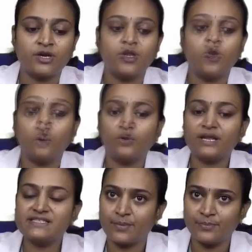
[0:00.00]
are
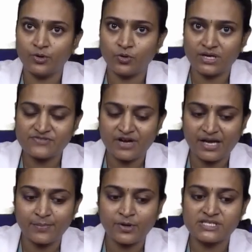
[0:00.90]
oral submucous
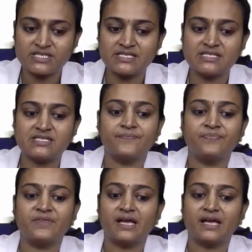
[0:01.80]
fibrosis,